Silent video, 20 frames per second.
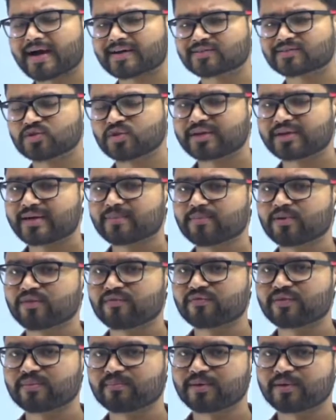guys know table
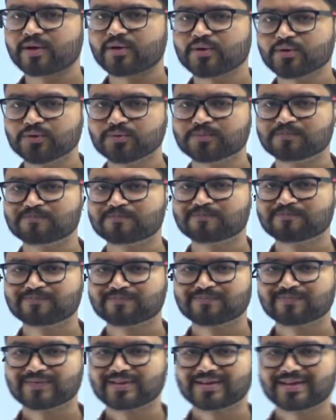of number 2,
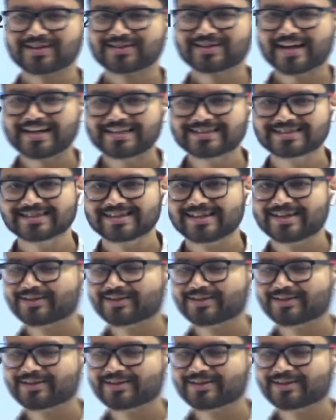right?